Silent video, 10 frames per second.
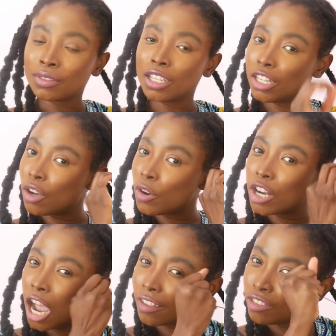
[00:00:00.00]
You know, you
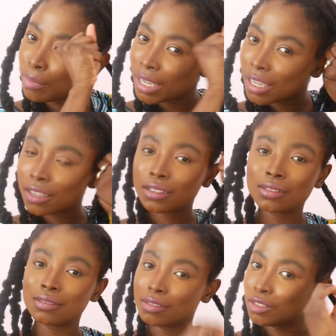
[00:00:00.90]
don't have to make it
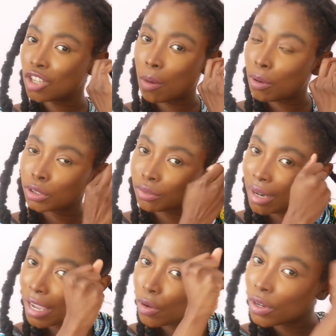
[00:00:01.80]
double
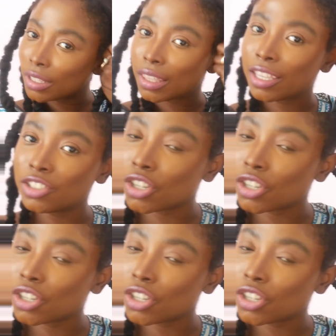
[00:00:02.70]
thread or anything.